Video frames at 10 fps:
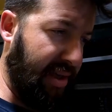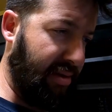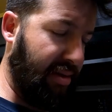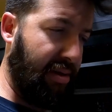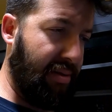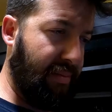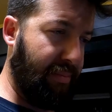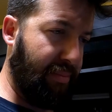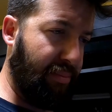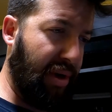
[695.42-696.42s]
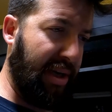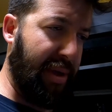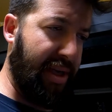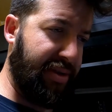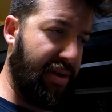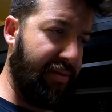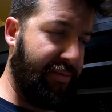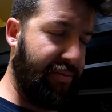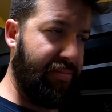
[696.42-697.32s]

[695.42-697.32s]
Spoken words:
Take the brake pads off,